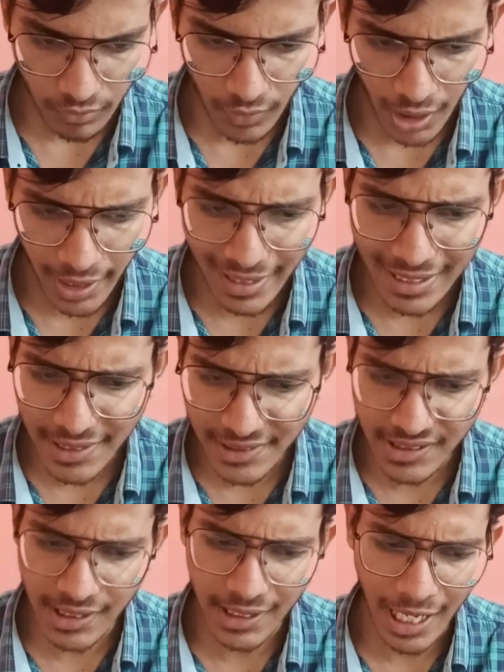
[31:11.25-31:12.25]
and let's
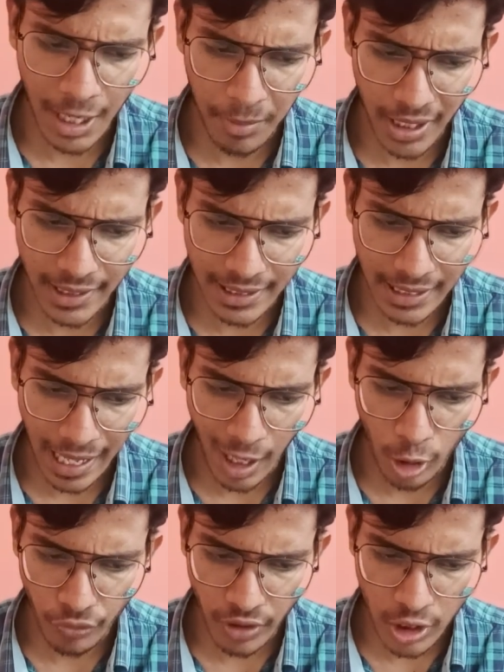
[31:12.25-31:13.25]
say that I'm writing an arrow
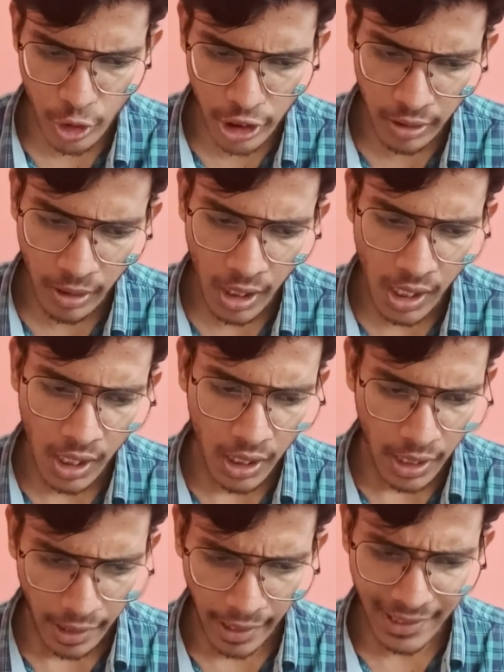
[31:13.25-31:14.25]
function,
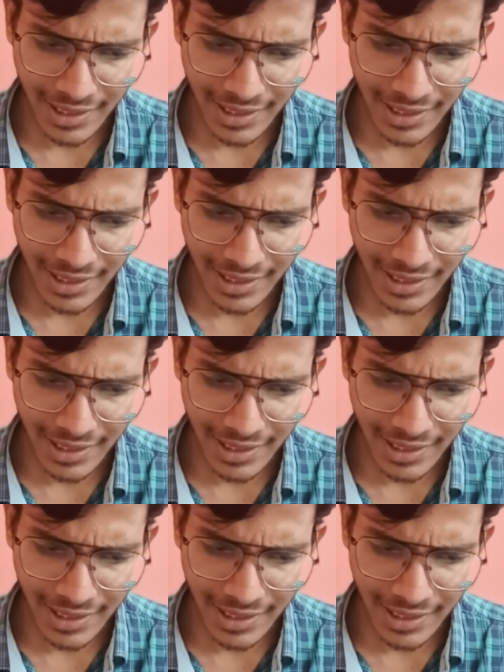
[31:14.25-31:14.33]
and